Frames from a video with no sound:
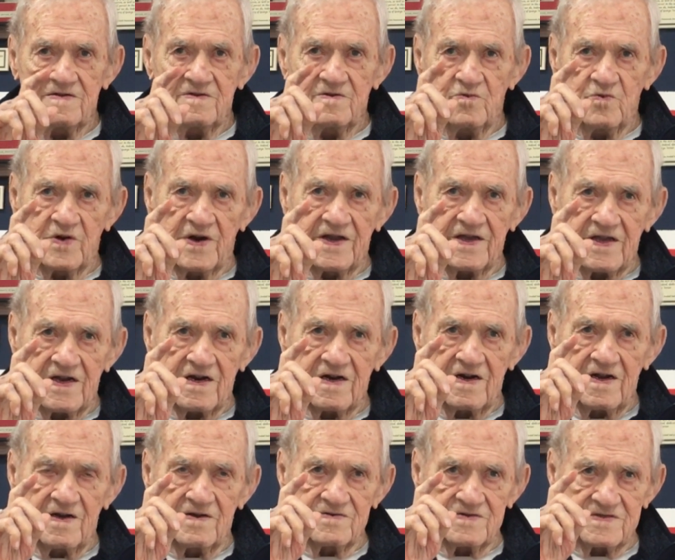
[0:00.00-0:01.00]
when I got out,
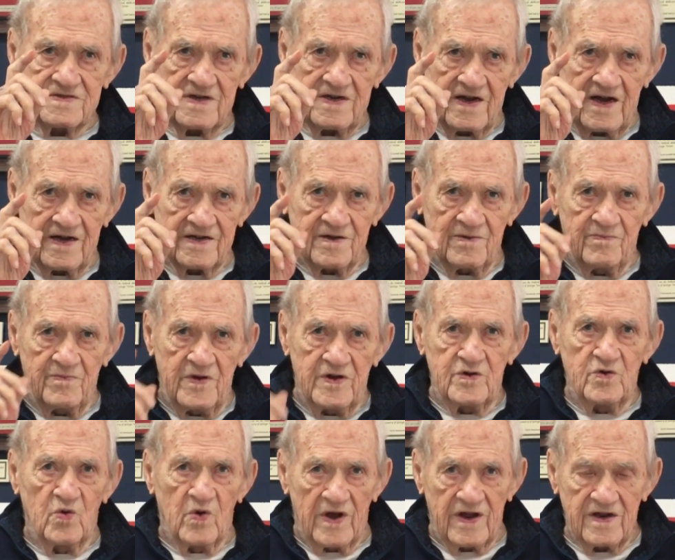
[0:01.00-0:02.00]
I was on the
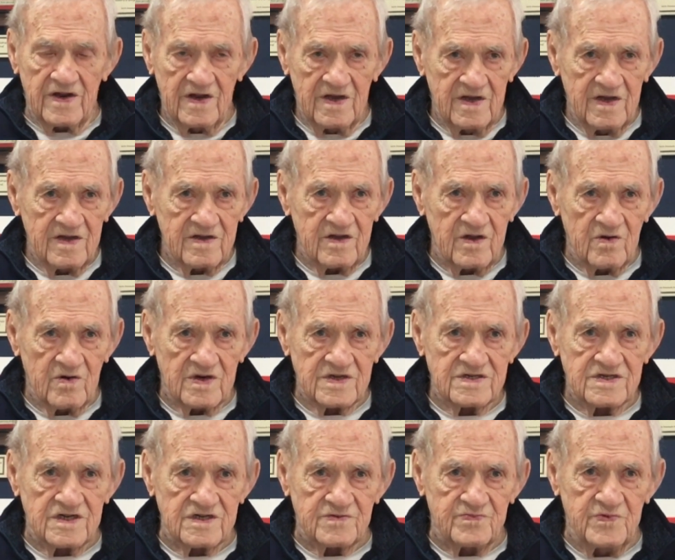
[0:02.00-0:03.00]
Midway,
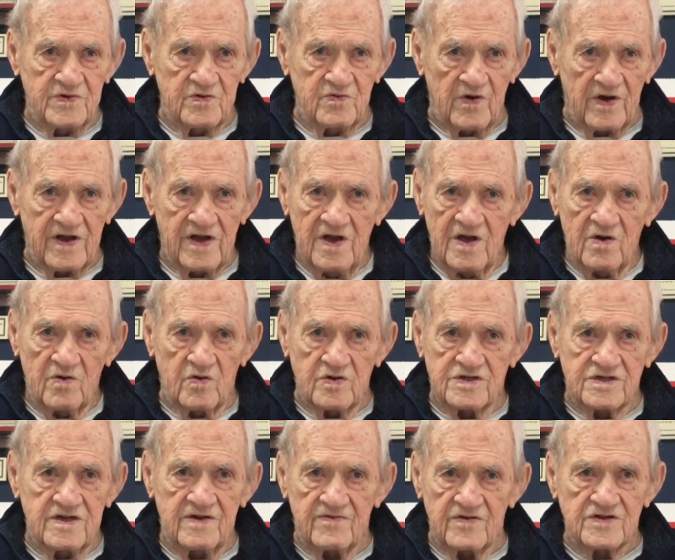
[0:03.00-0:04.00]
USS Midway,
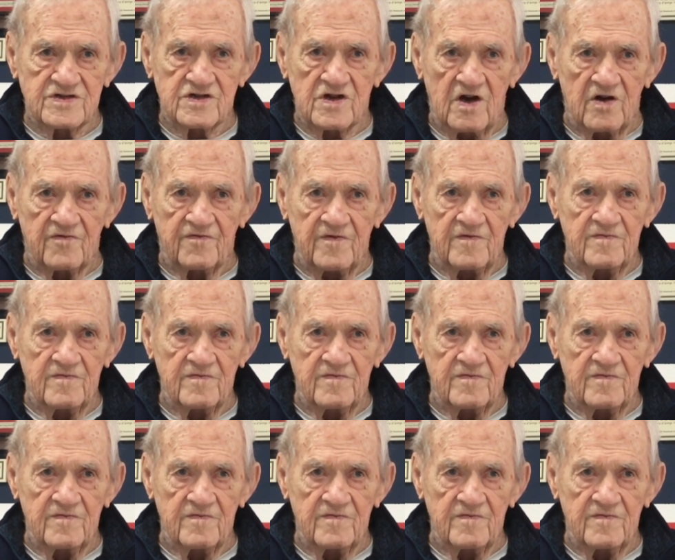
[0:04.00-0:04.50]
which never saw